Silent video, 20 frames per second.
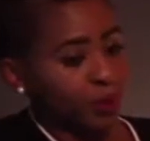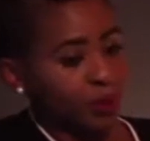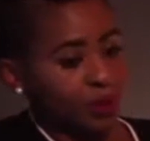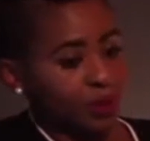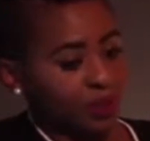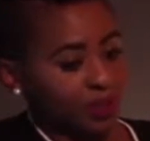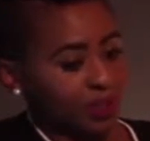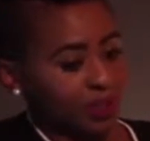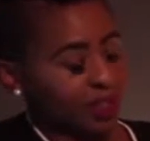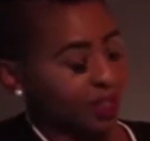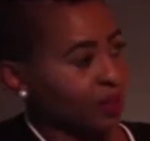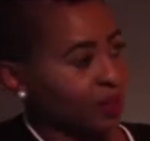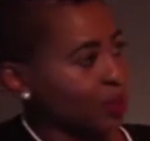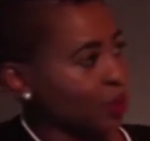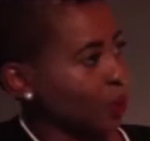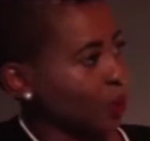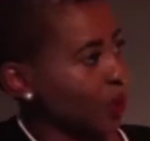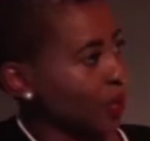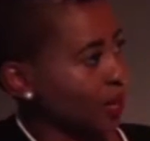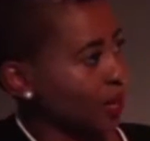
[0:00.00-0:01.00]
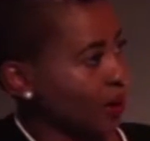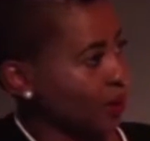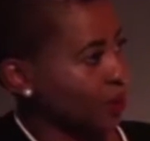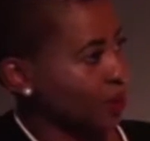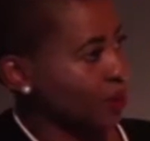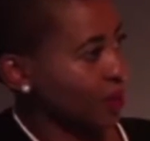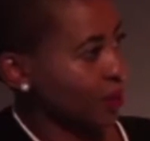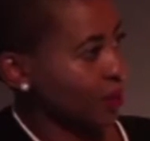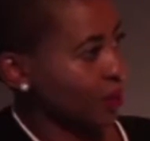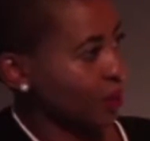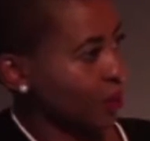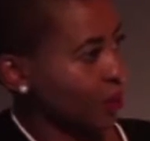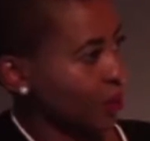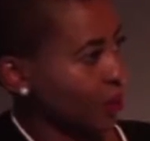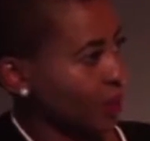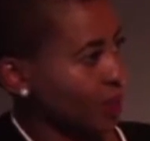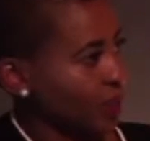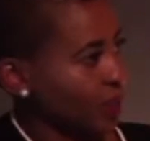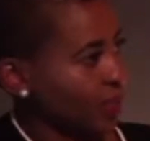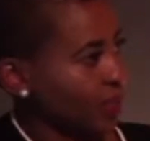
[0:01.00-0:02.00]
don't get your accounting
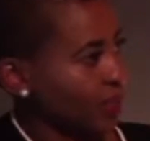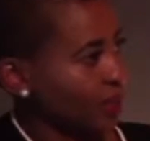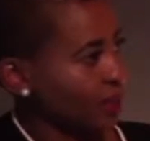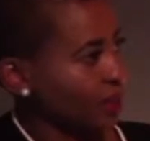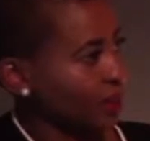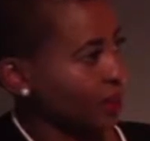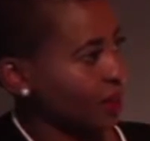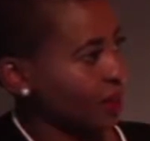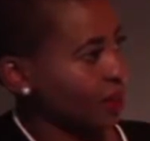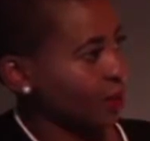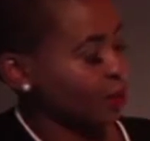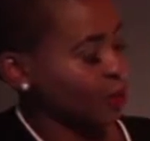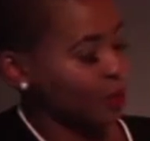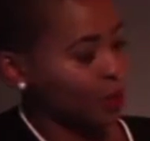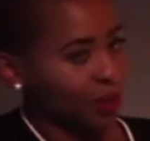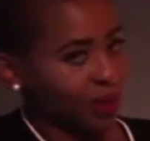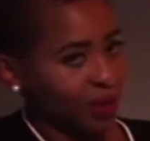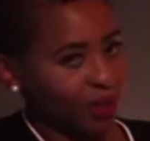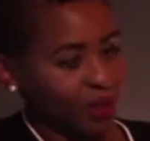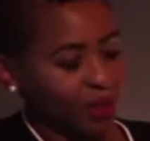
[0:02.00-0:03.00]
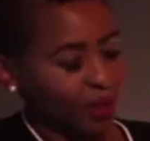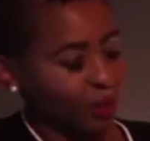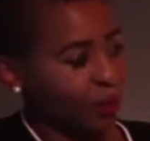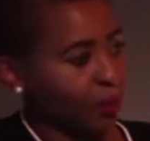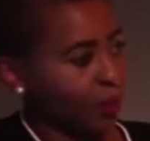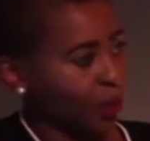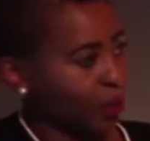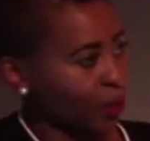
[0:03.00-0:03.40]
correctly and if you don't get your